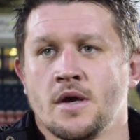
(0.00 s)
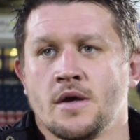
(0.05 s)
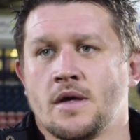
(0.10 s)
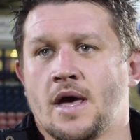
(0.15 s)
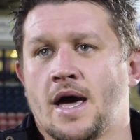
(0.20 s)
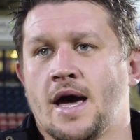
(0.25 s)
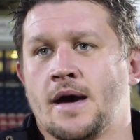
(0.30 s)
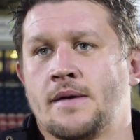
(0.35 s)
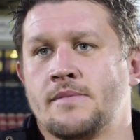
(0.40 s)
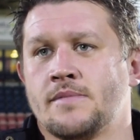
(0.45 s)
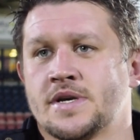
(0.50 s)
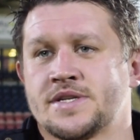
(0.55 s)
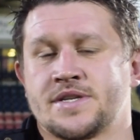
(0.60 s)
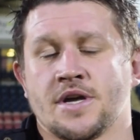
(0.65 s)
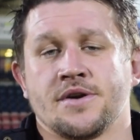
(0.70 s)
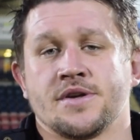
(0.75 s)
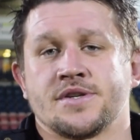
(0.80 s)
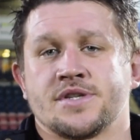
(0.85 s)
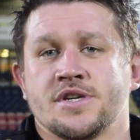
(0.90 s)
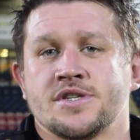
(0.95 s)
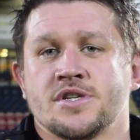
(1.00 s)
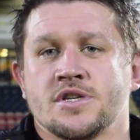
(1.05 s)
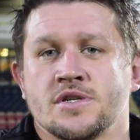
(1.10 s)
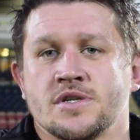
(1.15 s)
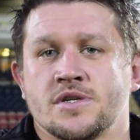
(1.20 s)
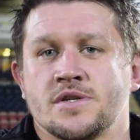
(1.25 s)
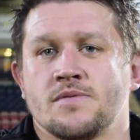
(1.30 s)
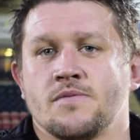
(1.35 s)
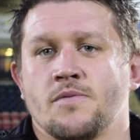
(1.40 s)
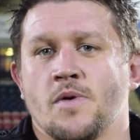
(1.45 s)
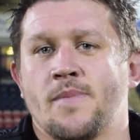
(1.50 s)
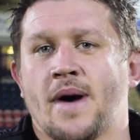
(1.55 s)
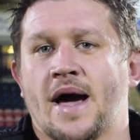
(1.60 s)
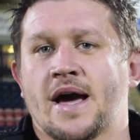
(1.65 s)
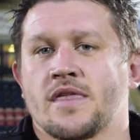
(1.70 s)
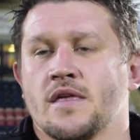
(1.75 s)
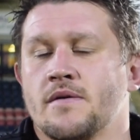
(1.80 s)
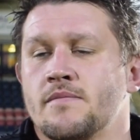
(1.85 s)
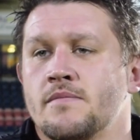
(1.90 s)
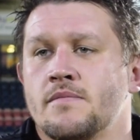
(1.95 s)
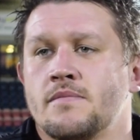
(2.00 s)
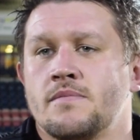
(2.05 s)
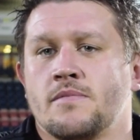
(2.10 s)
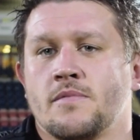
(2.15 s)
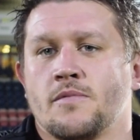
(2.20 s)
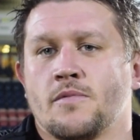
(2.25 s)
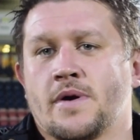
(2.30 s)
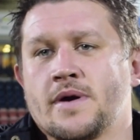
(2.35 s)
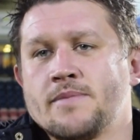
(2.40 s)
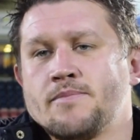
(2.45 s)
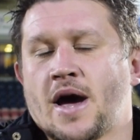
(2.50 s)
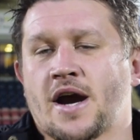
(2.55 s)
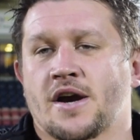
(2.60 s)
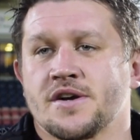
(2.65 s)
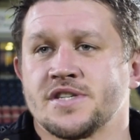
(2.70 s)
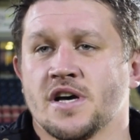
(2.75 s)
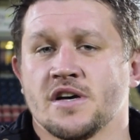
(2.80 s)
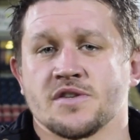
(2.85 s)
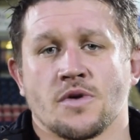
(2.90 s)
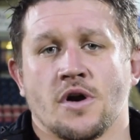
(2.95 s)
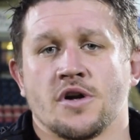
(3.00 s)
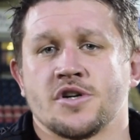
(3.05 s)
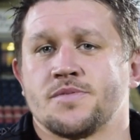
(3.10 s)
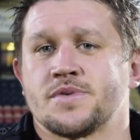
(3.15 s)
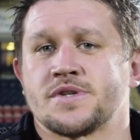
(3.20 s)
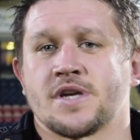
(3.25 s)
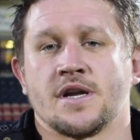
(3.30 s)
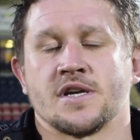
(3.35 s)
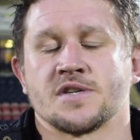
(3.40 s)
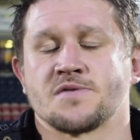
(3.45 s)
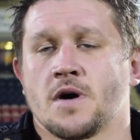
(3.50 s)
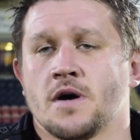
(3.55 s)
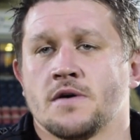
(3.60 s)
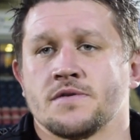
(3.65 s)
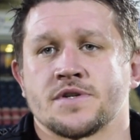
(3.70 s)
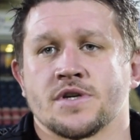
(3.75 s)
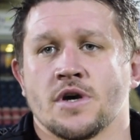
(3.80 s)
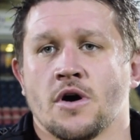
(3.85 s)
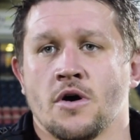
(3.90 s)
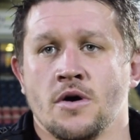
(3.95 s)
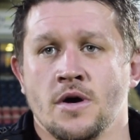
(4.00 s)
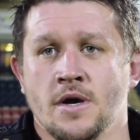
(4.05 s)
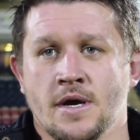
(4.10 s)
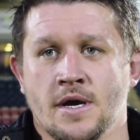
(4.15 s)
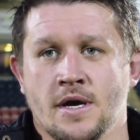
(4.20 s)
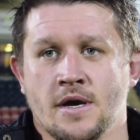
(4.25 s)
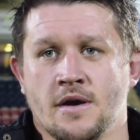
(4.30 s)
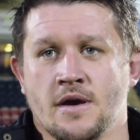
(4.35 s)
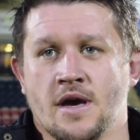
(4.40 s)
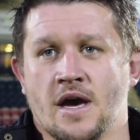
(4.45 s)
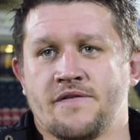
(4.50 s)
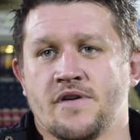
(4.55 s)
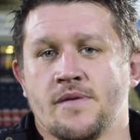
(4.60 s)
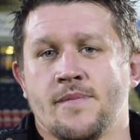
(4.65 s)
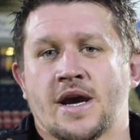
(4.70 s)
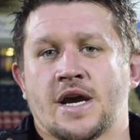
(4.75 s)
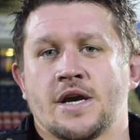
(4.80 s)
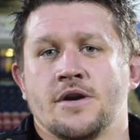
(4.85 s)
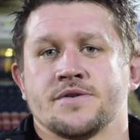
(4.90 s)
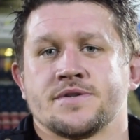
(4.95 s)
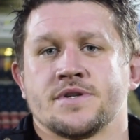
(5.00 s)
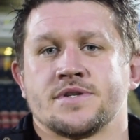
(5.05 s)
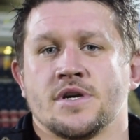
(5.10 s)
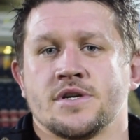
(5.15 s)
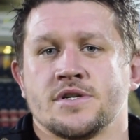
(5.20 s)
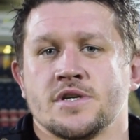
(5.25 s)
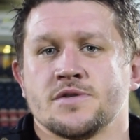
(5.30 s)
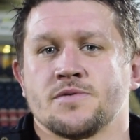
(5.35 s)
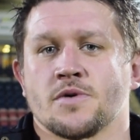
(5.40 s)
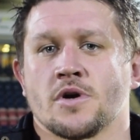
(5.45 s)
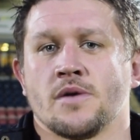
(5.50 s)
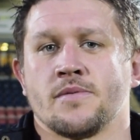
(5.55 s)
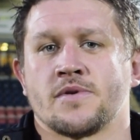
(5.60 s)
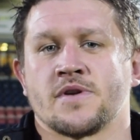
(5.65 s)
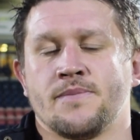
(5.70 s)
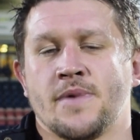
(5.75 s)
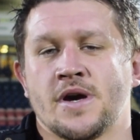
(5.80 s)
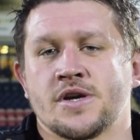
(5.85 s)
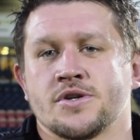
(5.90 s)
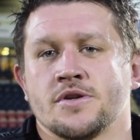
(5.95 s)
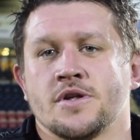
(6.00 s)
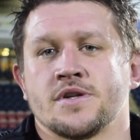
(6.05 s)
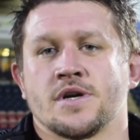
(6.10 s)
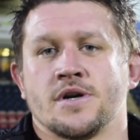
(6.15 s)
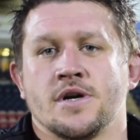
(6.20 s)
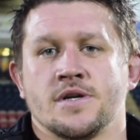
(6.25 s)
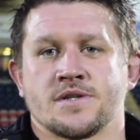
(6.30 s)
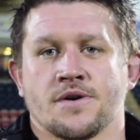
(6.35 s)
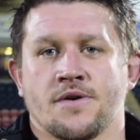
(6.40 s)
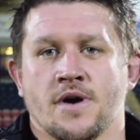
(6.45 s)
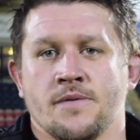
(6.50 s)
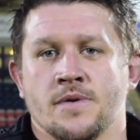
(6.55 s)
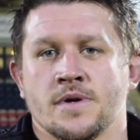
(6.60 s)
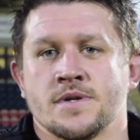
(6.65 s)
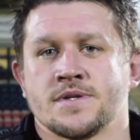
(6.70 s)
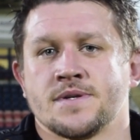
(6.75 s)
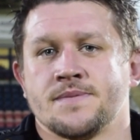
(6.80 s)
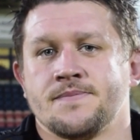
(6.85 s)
It's their decisions. We back ourselves 100% as well. So if they're making those decisions, we're going to make sure they turn into right ones.